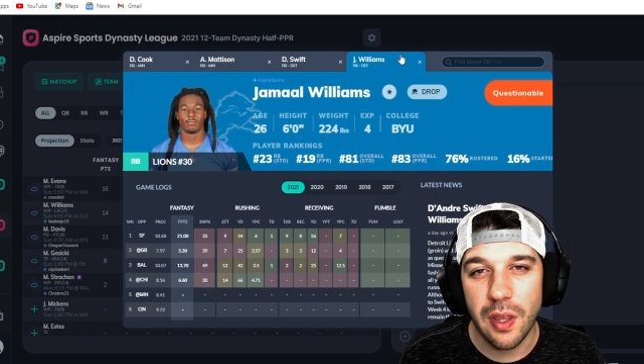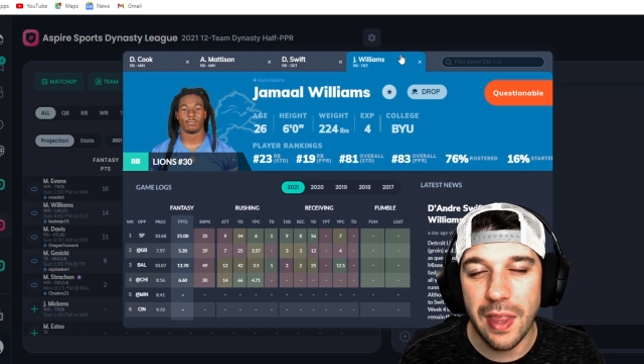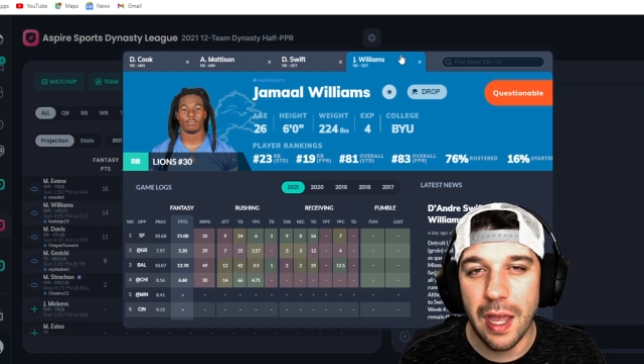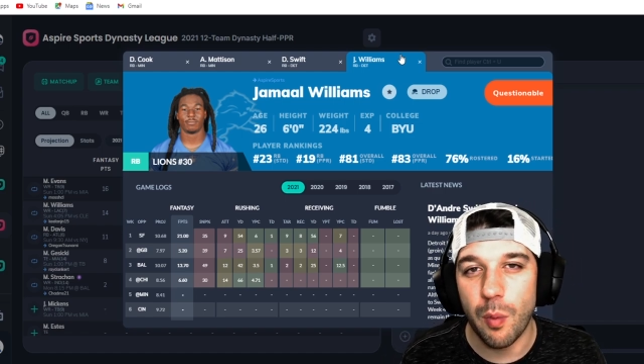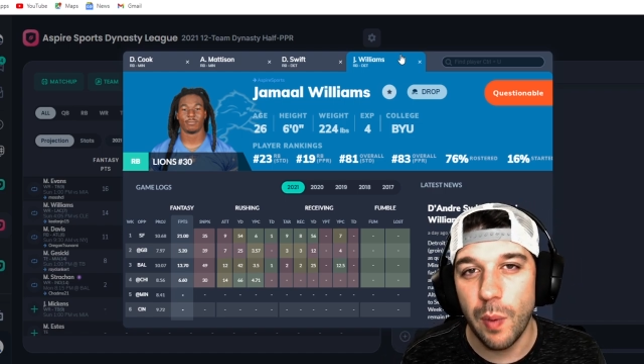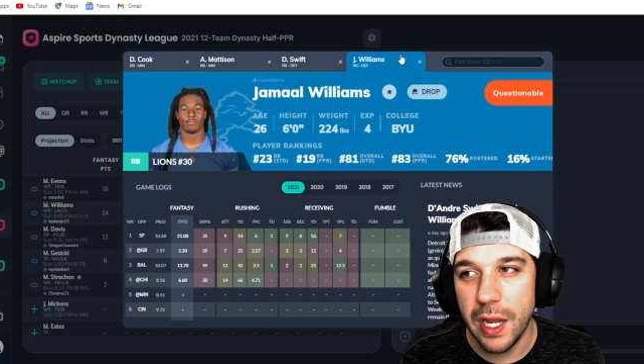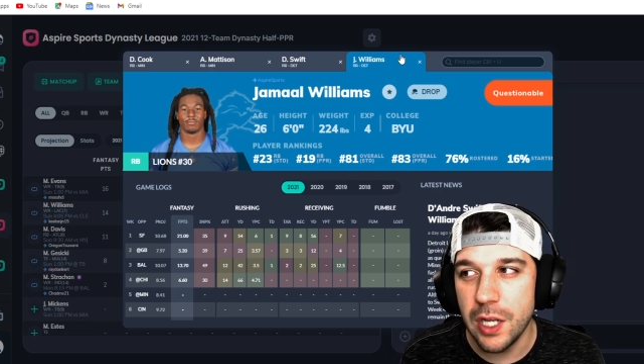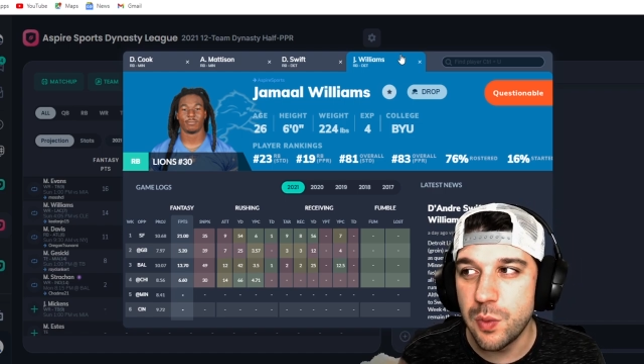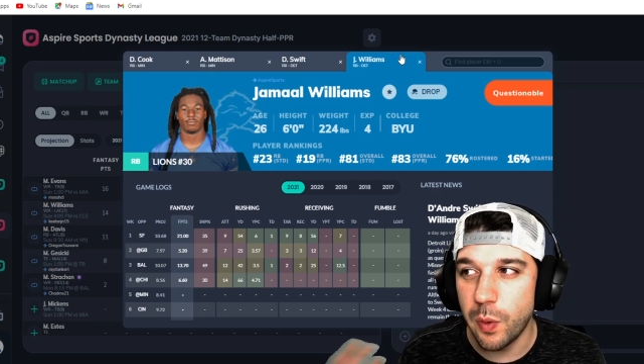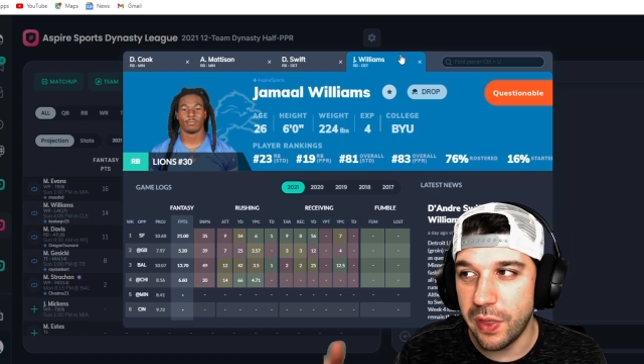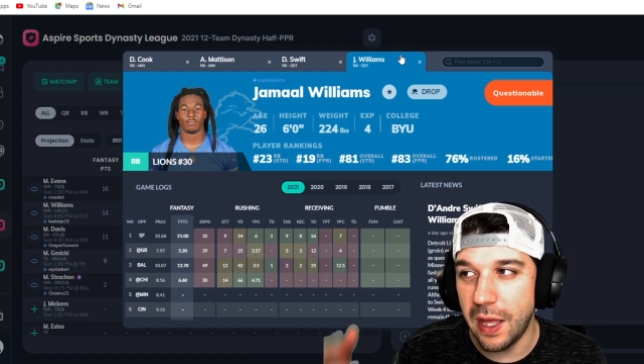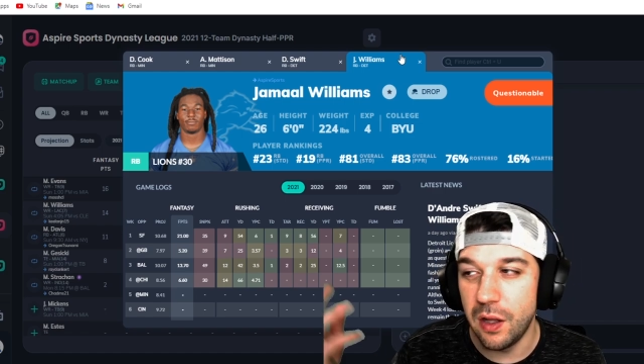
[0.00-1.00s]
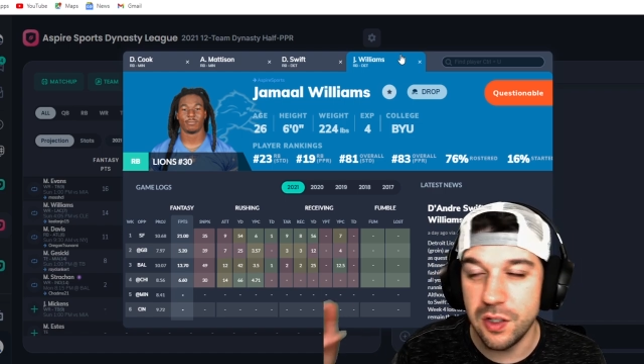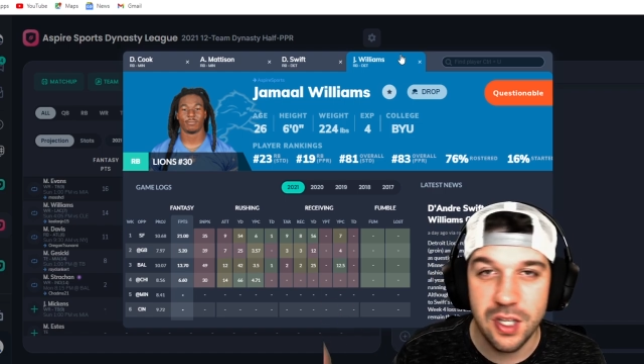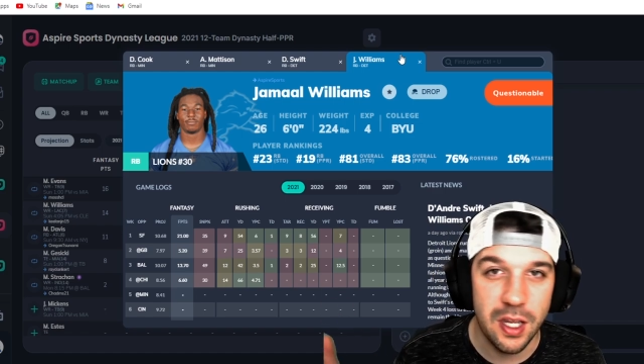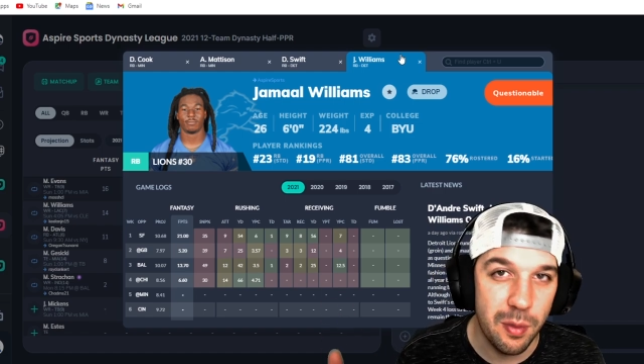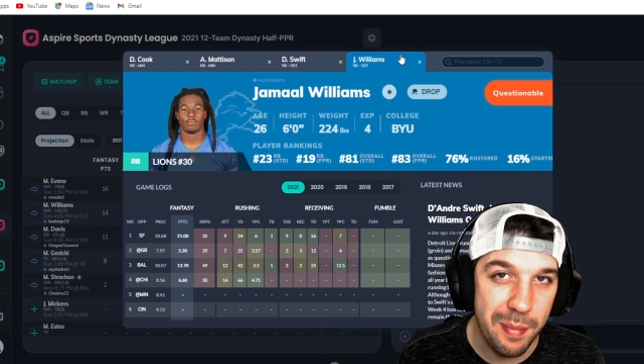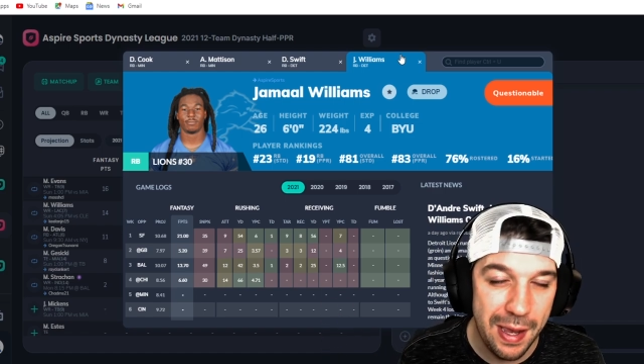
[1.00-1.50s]
that range with
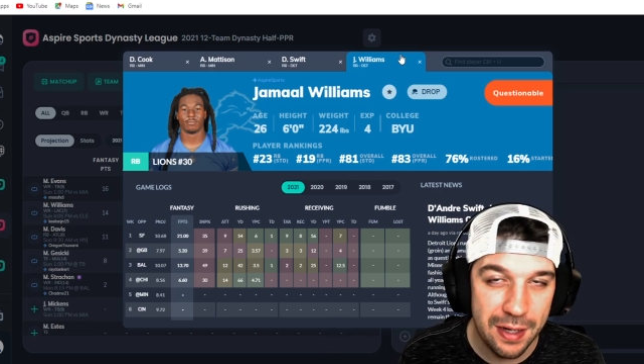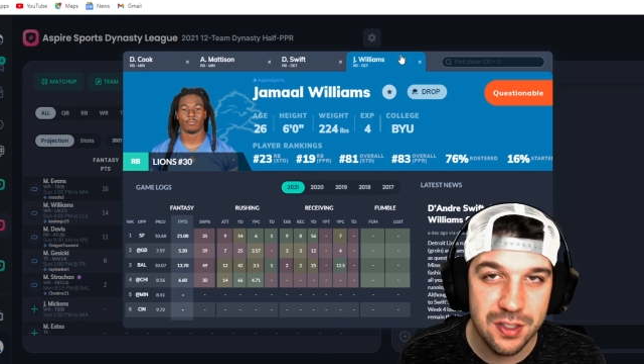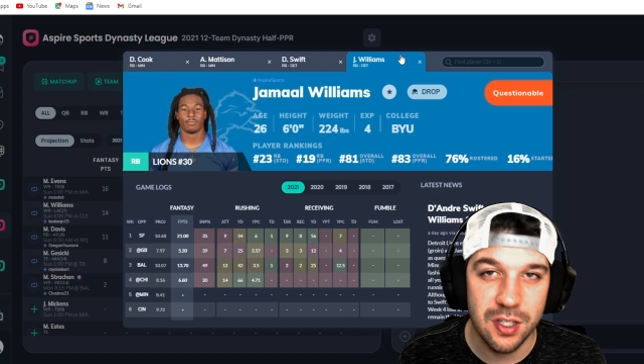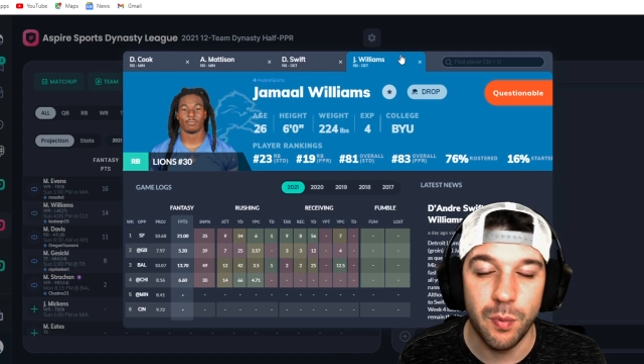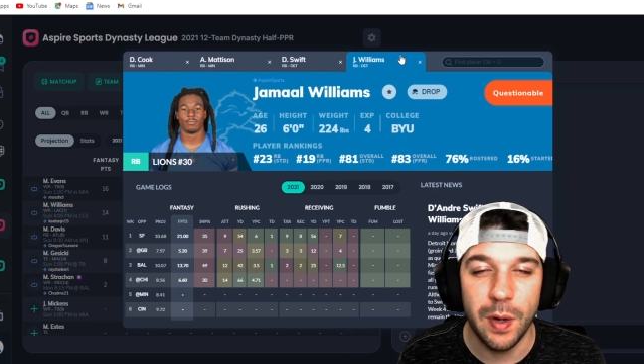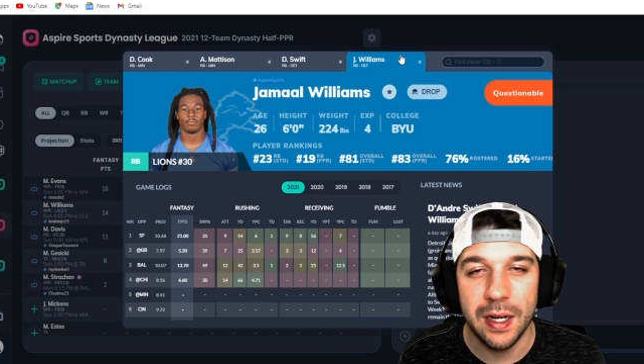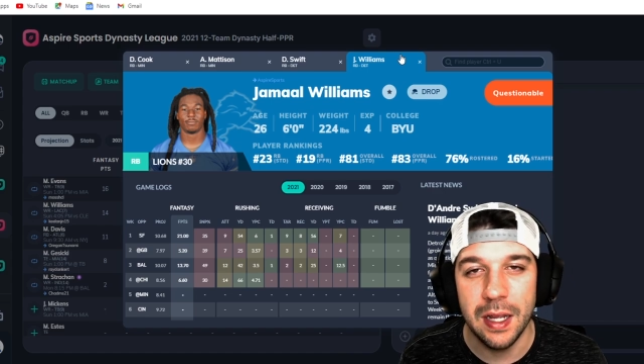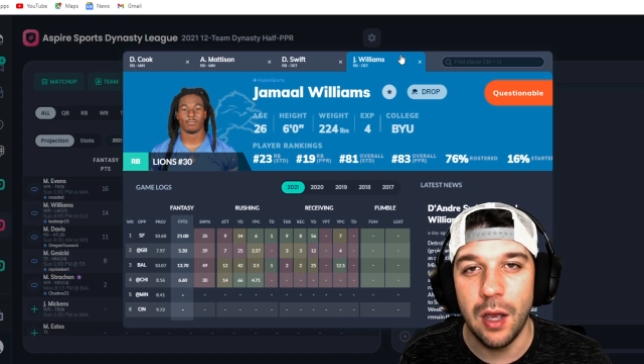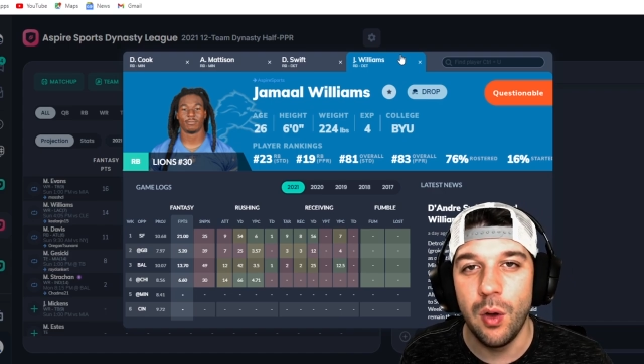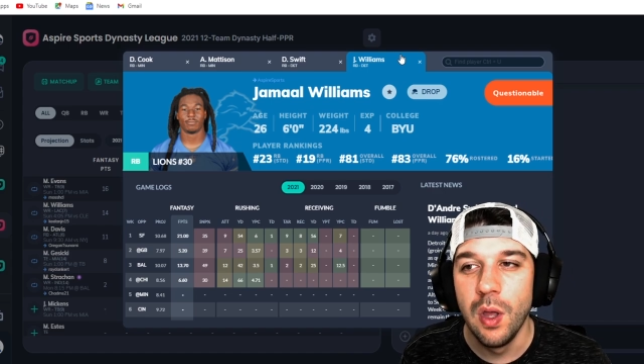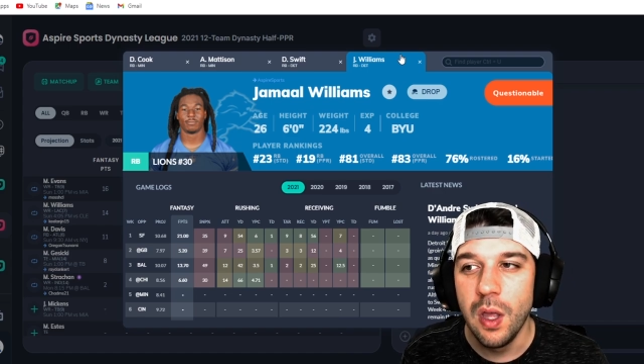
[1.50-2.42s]
Alexander Mattison right now.